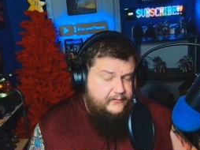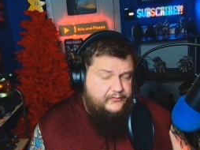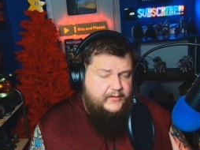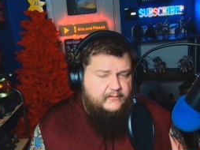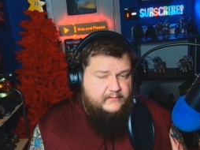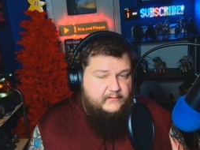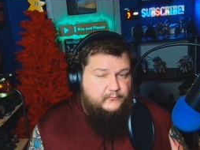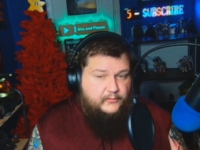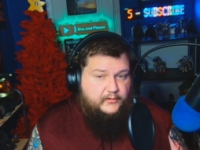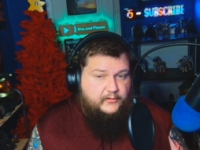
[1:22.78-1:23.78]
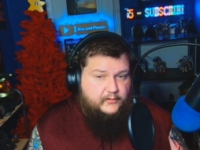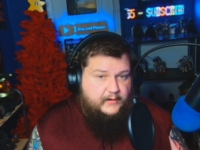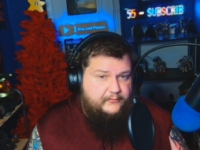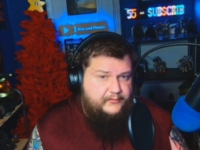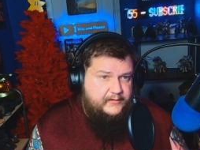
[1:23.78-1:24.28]
I think it did really good.
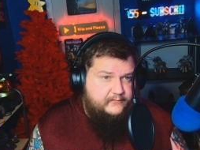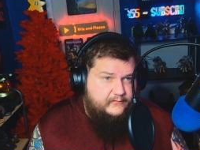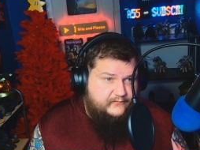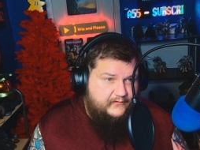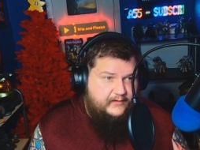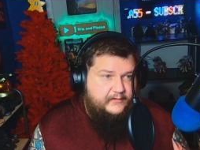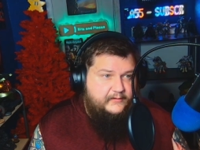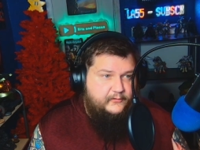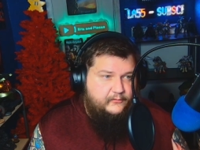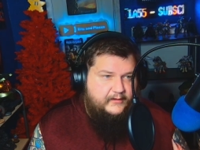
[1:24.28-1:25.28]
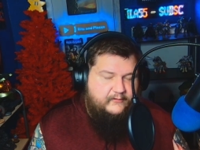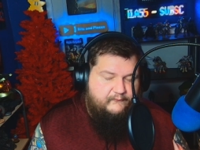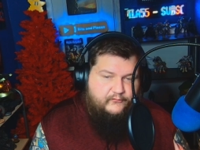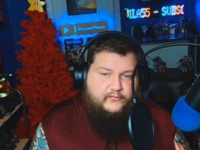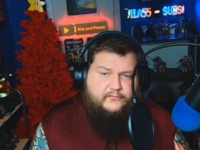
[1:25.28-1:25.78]
I think the Silent Hill, like the
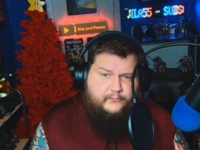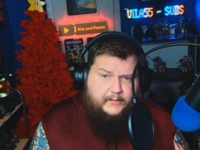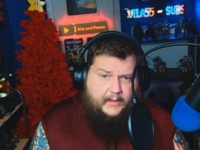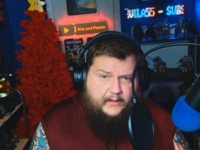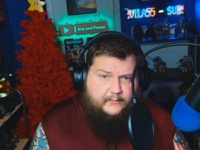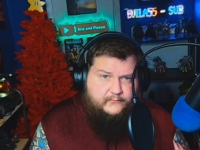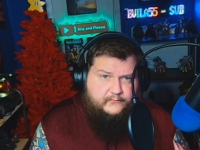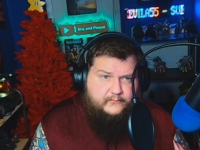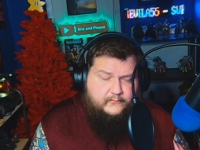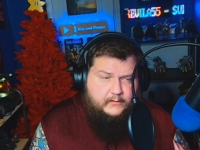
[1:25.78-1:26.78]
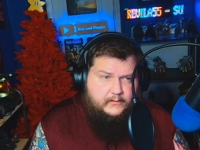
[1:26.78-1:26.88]
first three games,